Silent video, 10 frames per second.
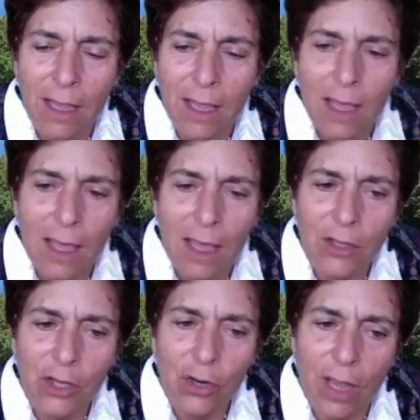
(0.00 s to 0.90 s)
And
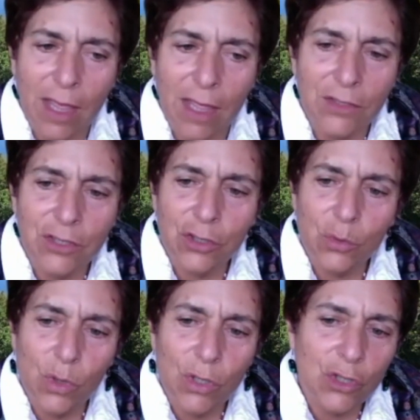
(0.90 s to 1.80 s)
your answer
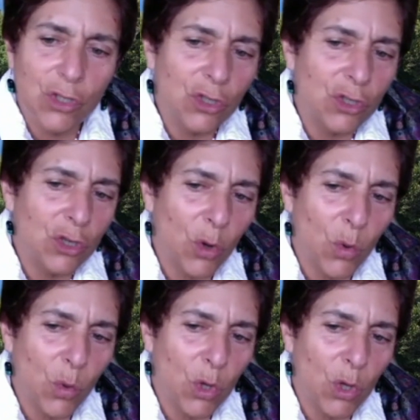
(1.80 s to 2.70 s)
was so
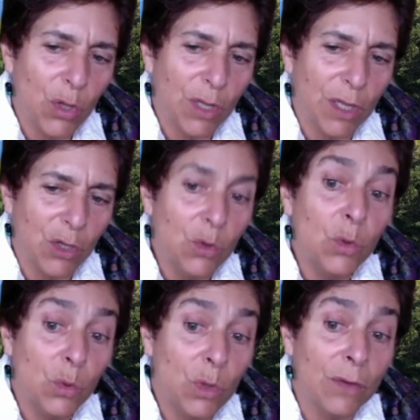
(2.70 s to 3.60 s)
good that you
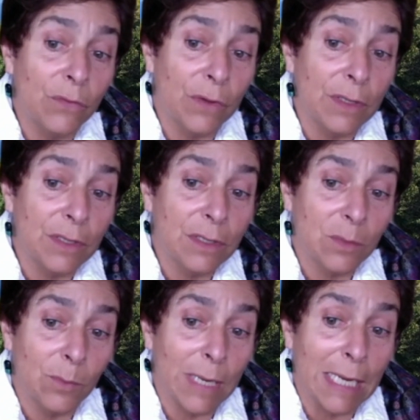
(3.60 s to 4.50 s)
convinced
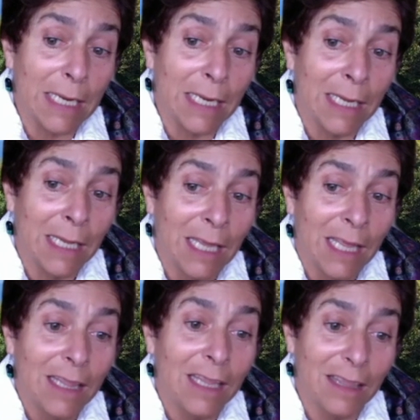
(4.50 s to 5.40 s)
me
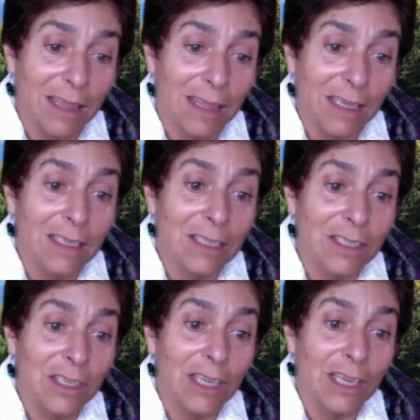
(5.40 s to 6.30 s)
that this
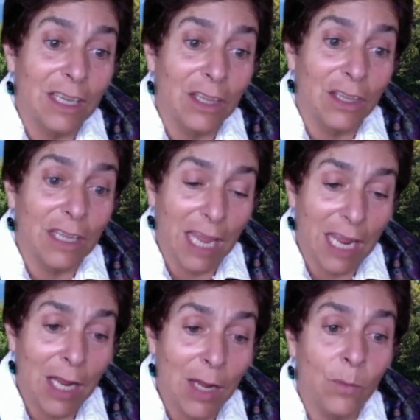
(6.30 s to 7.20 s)

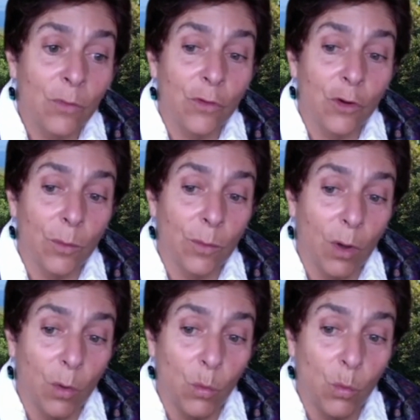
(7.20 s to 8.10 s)
came from
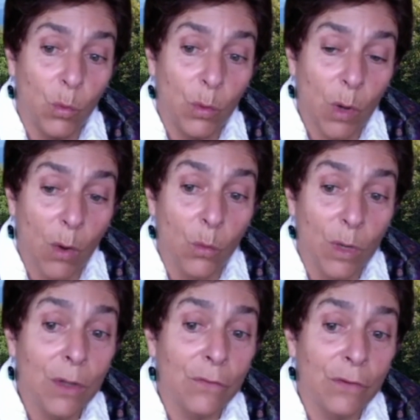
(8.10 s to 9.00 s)
a real
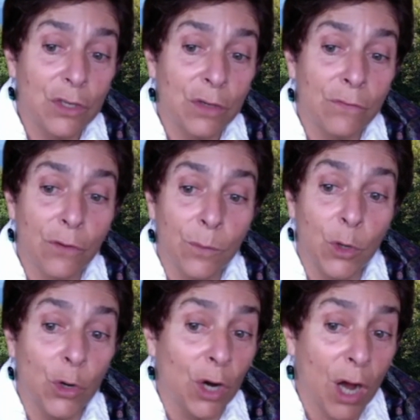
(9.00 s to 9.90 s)
vision from your
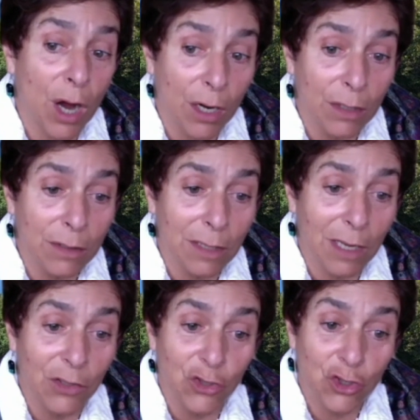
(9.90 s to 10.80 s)
heart and
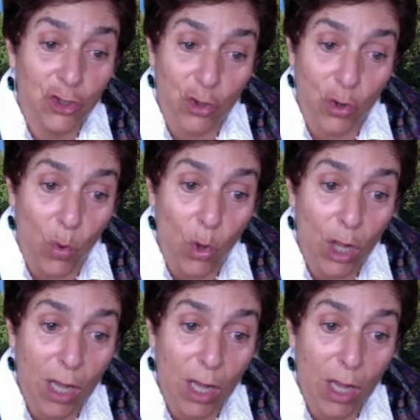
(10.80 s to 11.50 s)
soul,